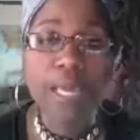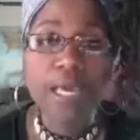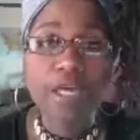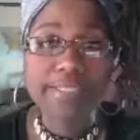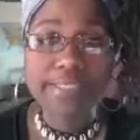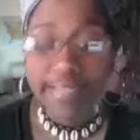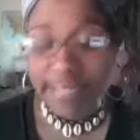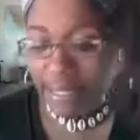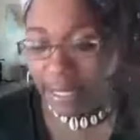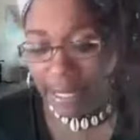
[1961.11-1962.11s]

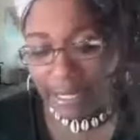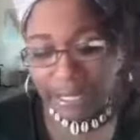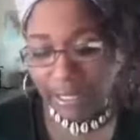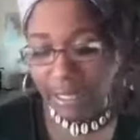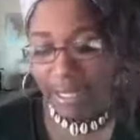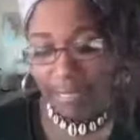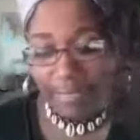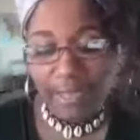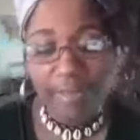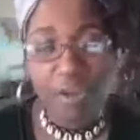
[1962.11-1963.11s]
CD,
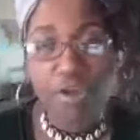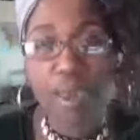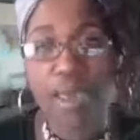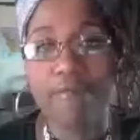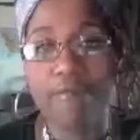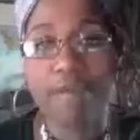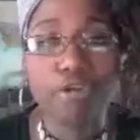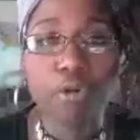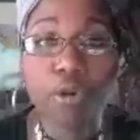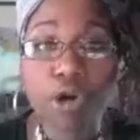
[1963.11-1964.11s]
anything that you have in
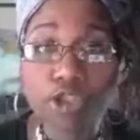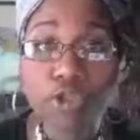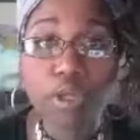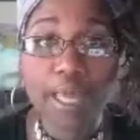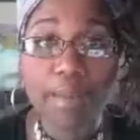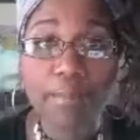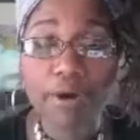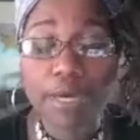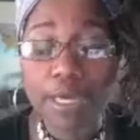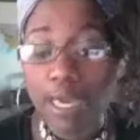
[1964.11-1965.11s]
your personal library